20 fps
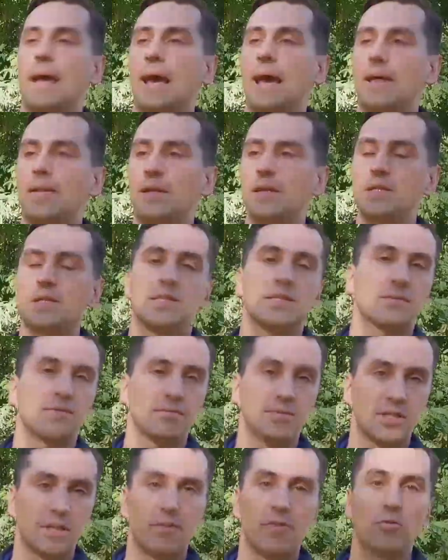and it's
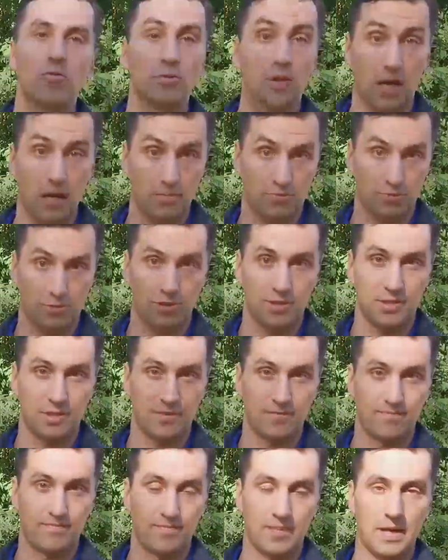several
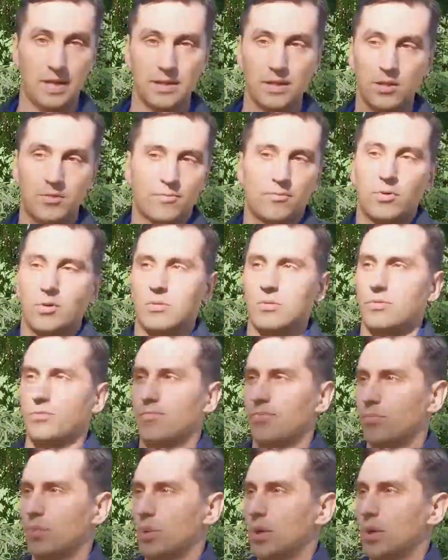dioptries, and it will,